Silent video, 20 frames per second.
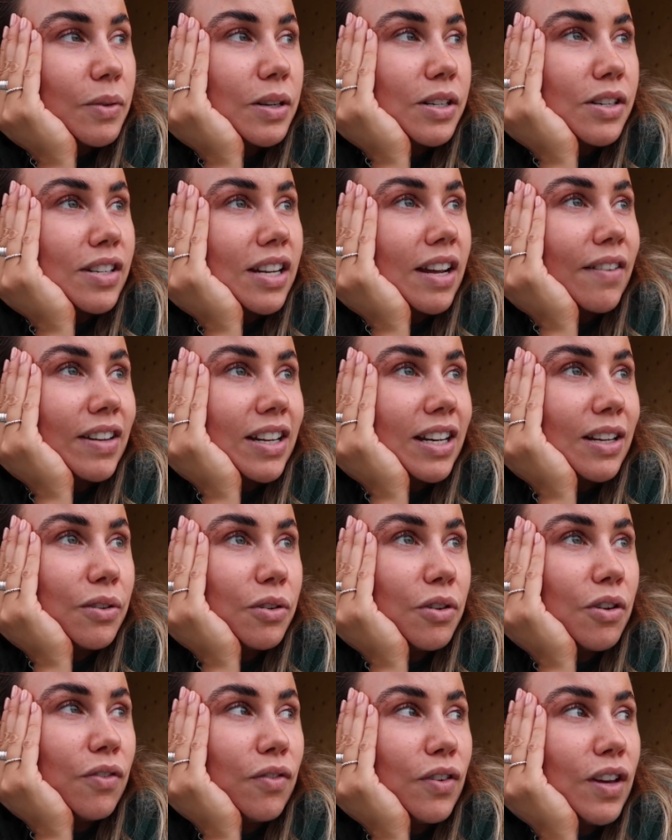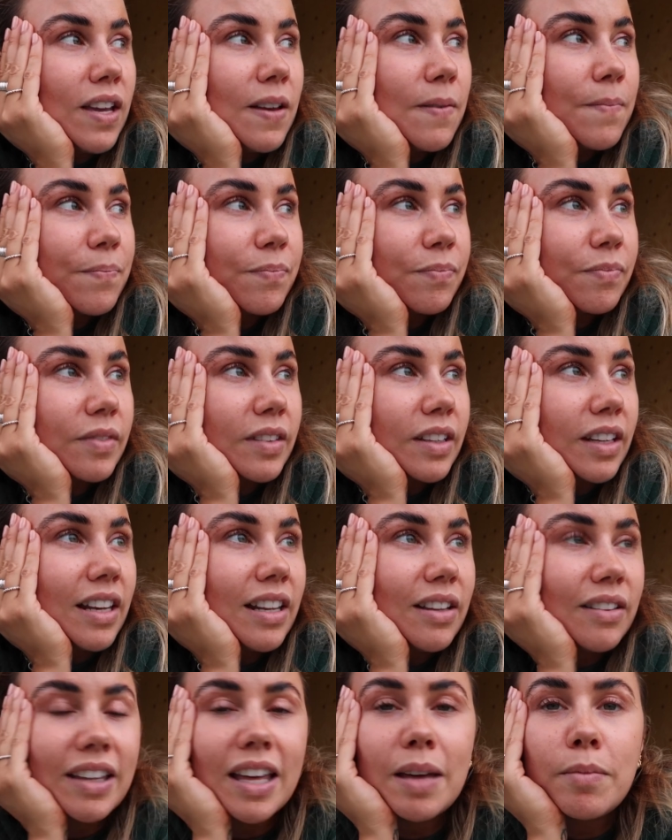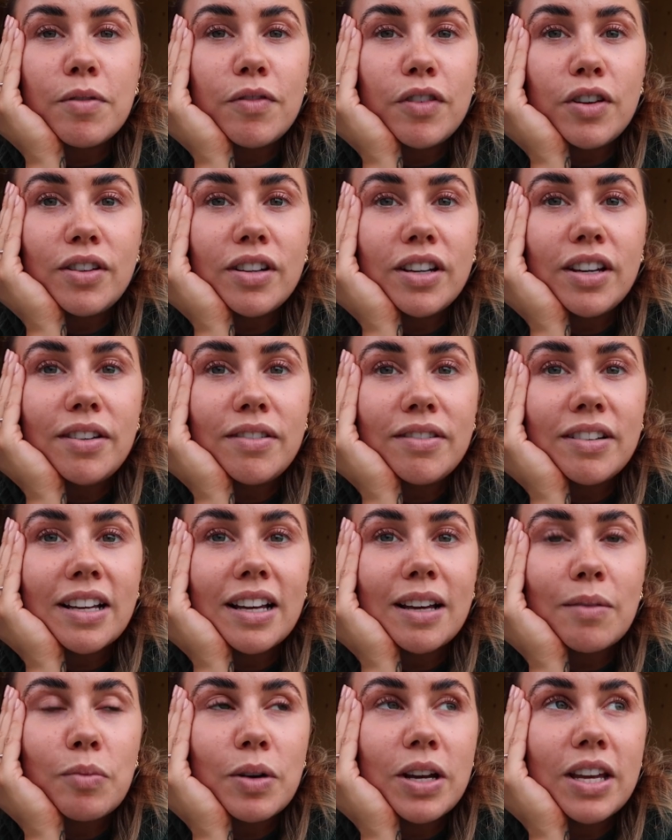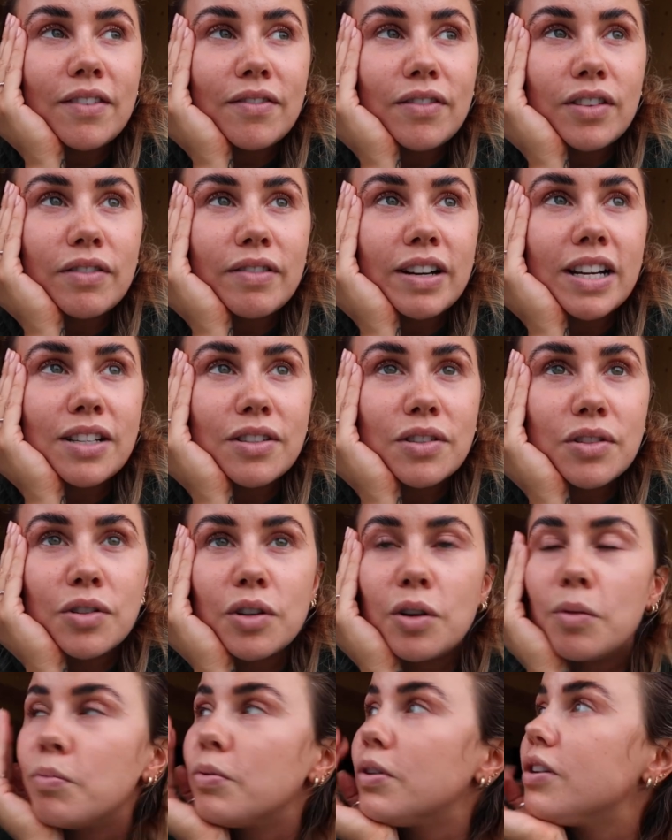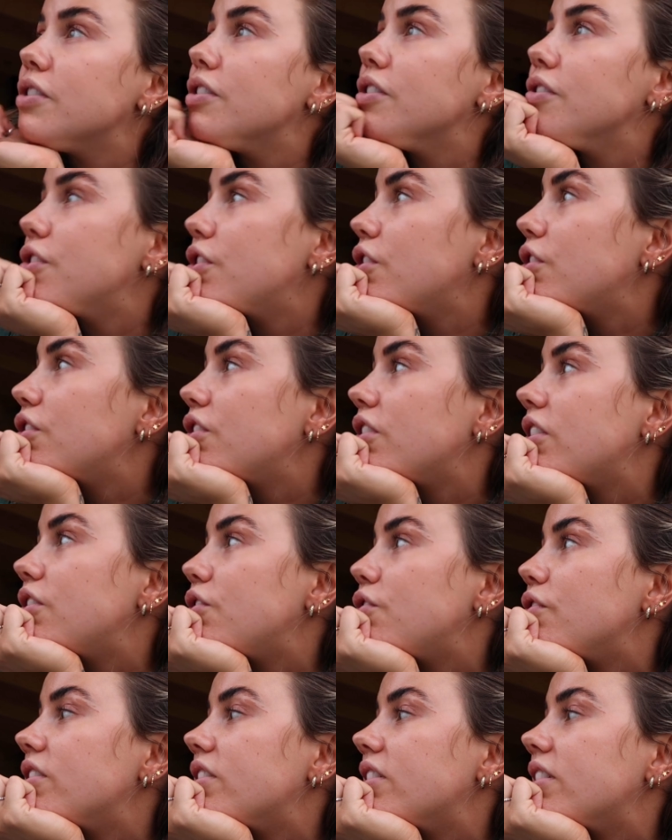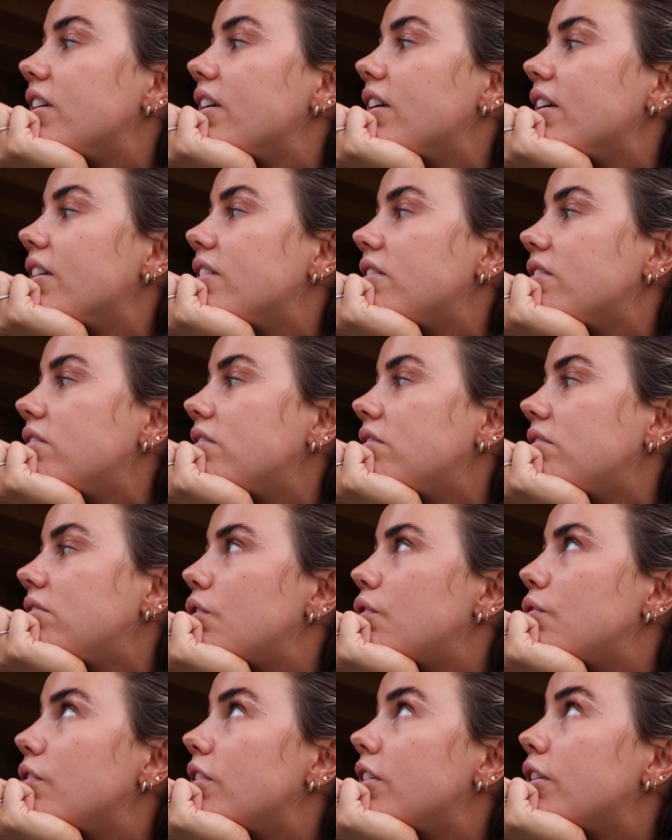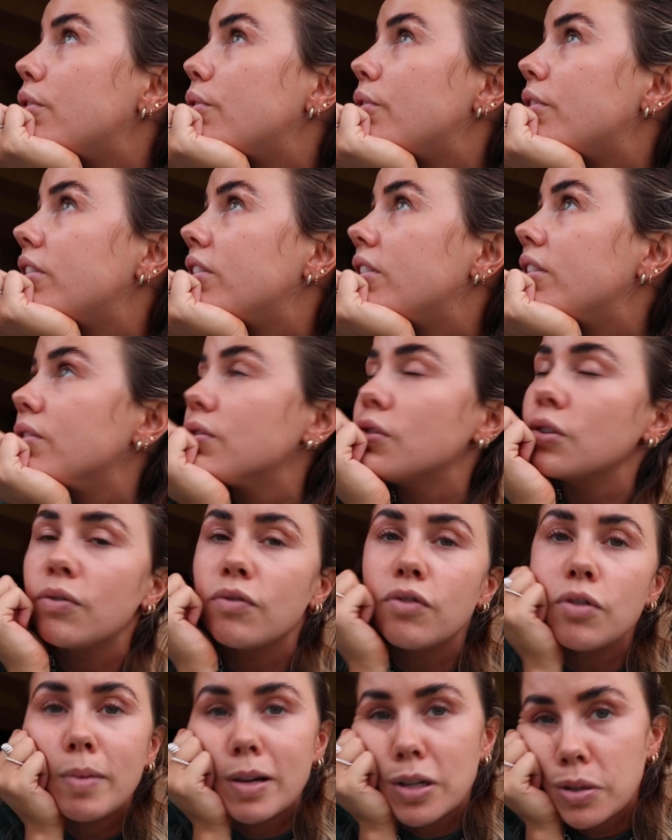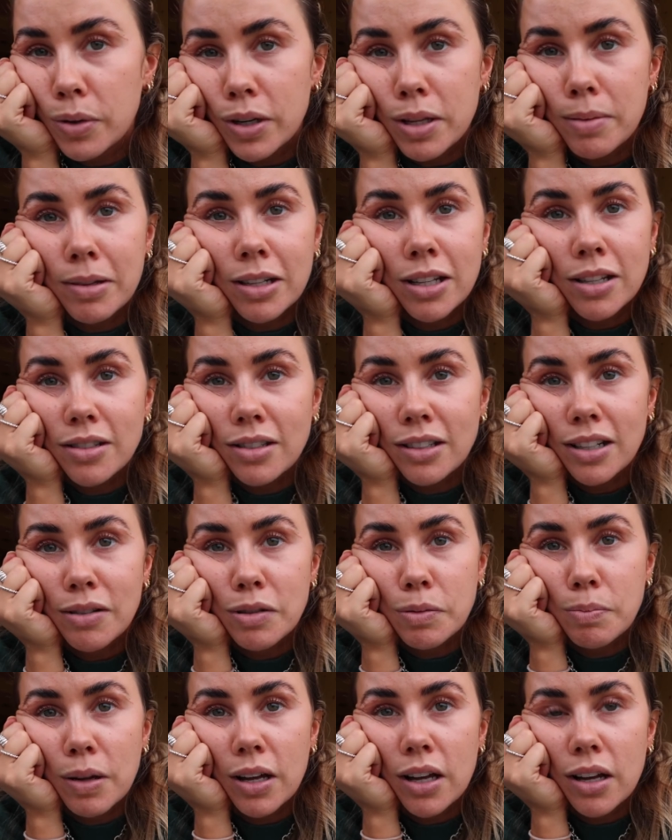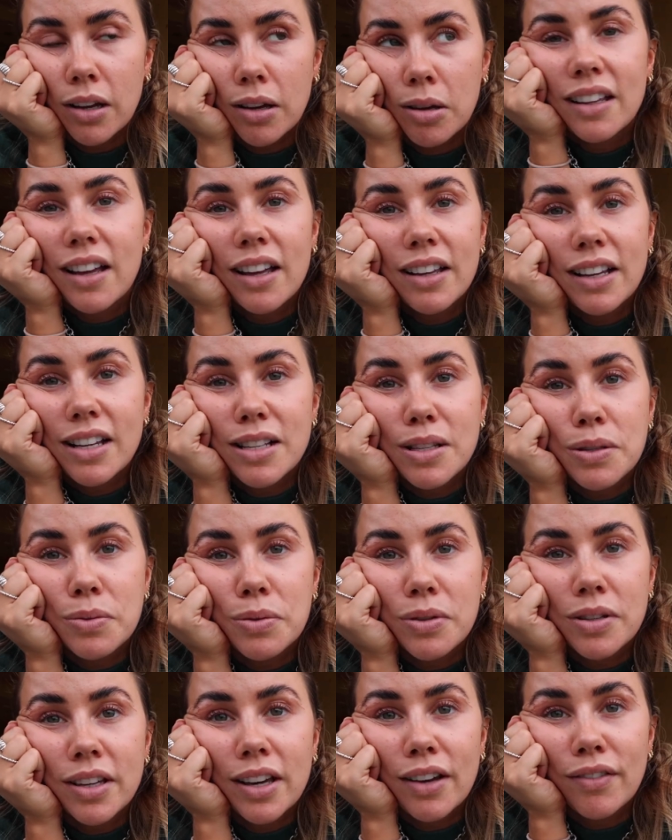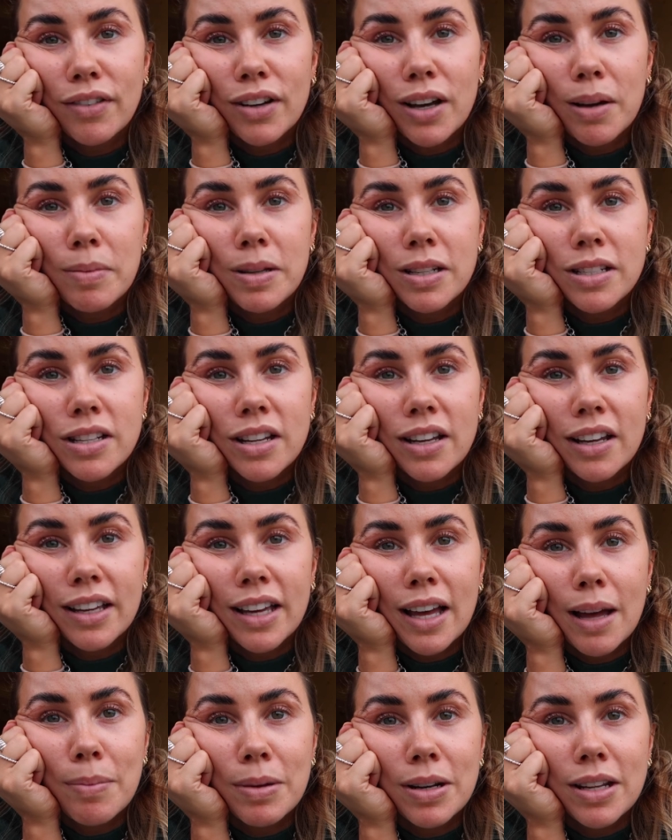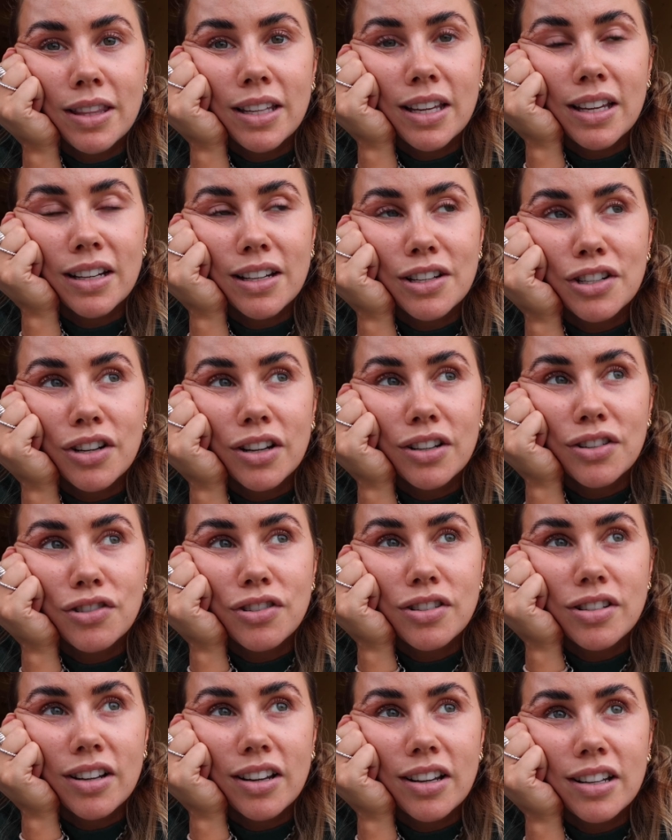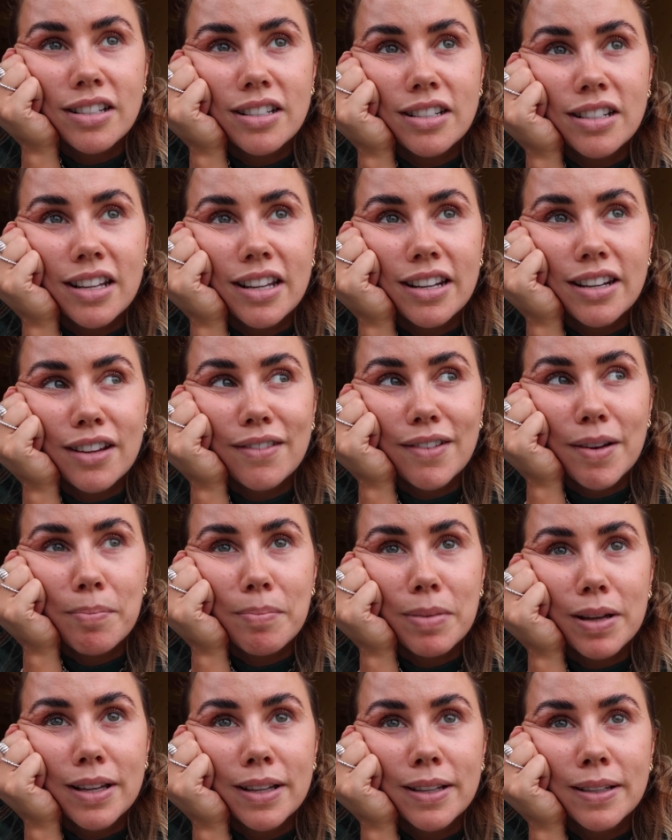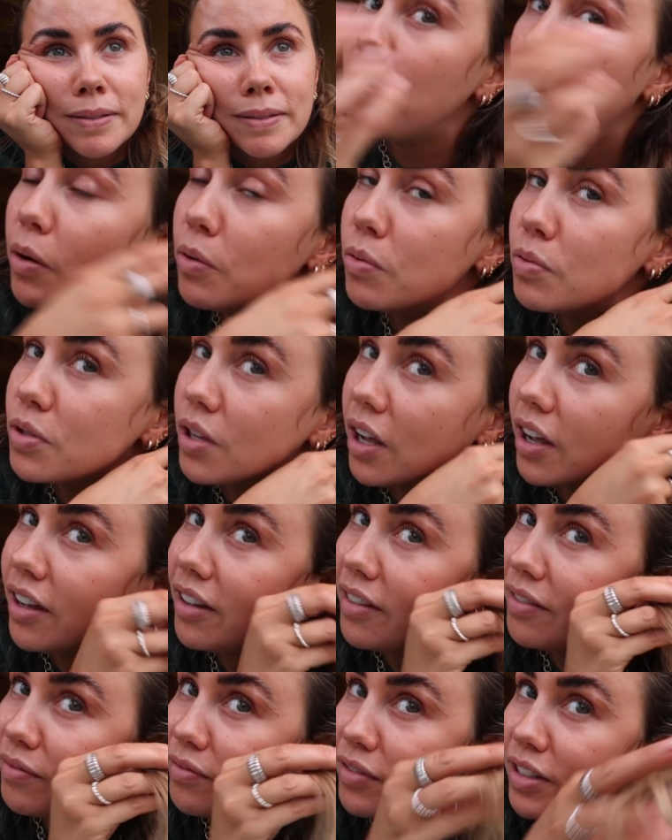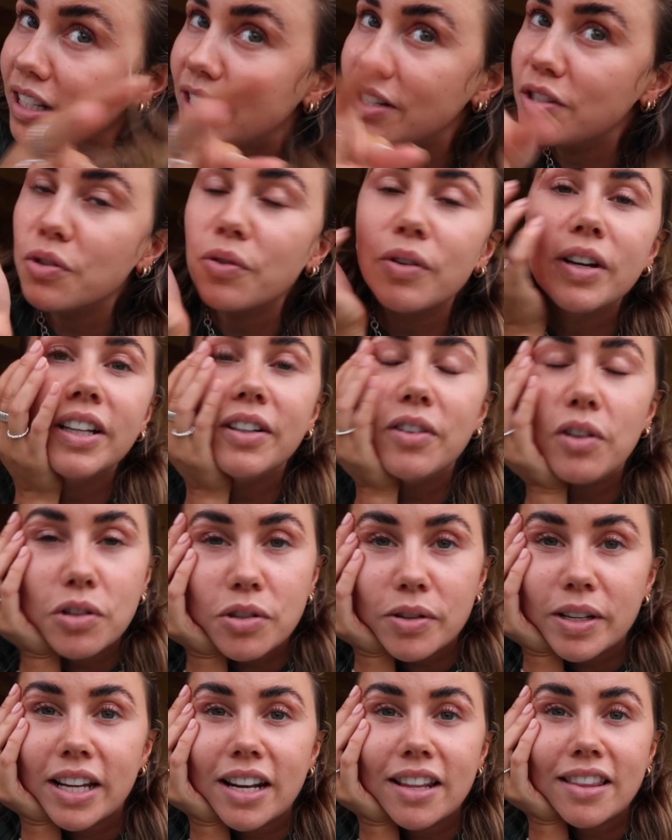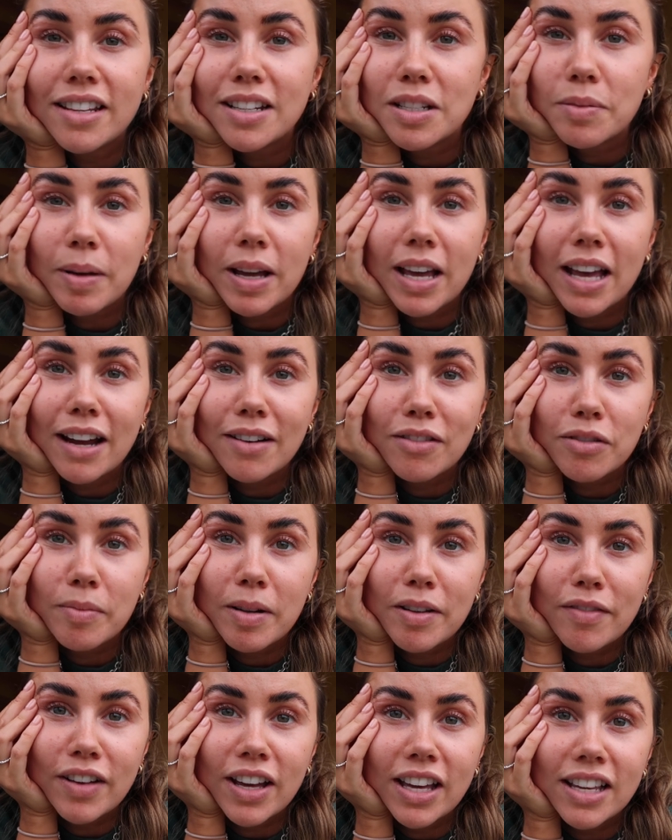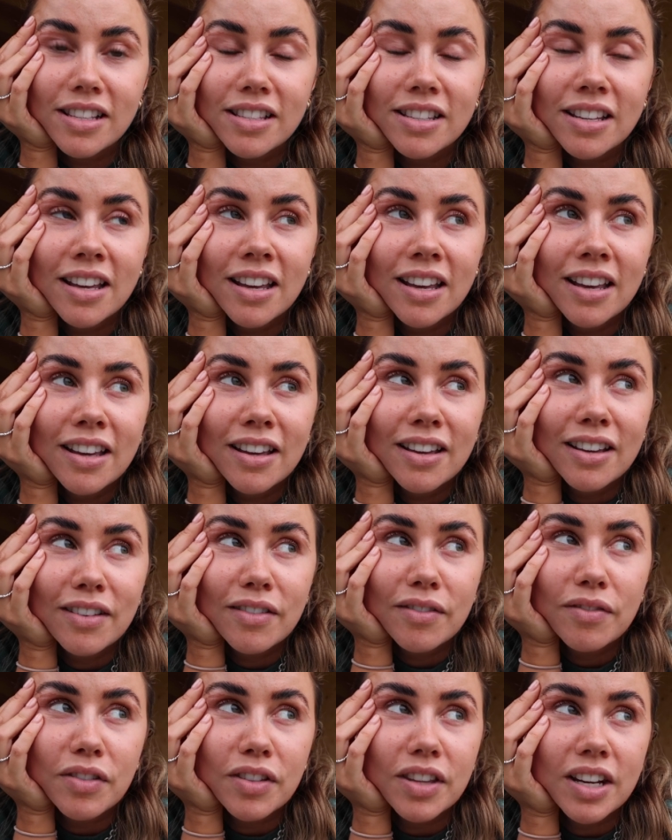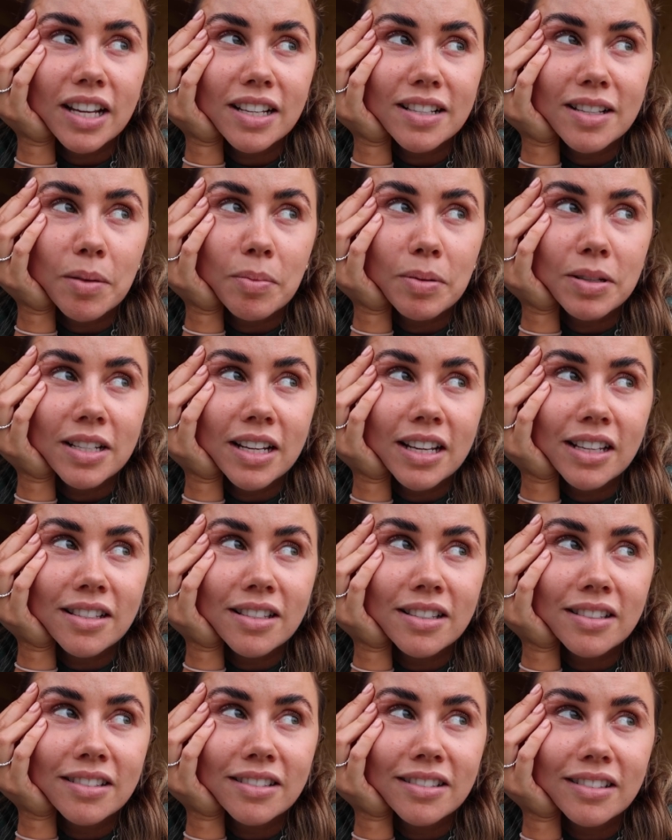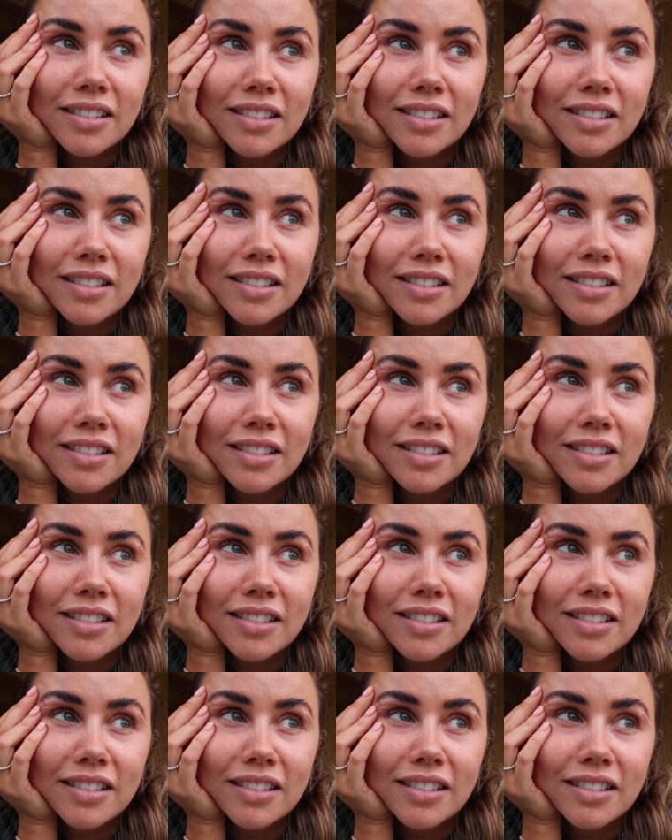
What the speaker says: we're just having a little coffee, a little game of Uno, and waiting for the rain to stop, which has just started drizzling again, which is really annoying. It stopped for about 20 minutes and now it's back. I guess that's what you get for coming to a cabin in the English countryside in November. But also, really enjoying not doing anything to my hair or my face for the next couple of days.